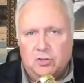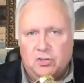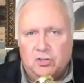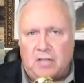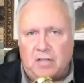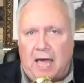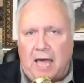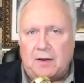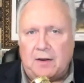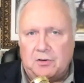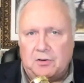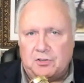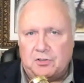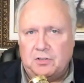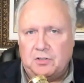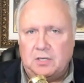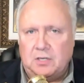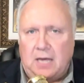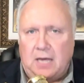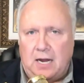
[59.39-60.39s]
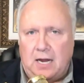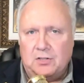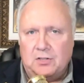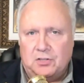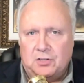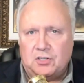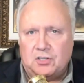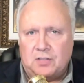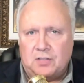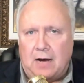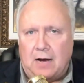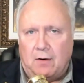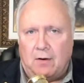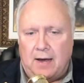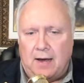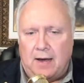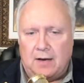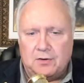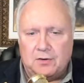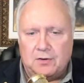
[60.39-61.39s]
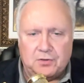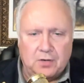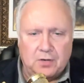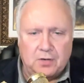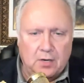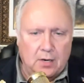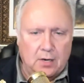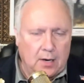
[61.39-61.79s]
status that Kansas now has.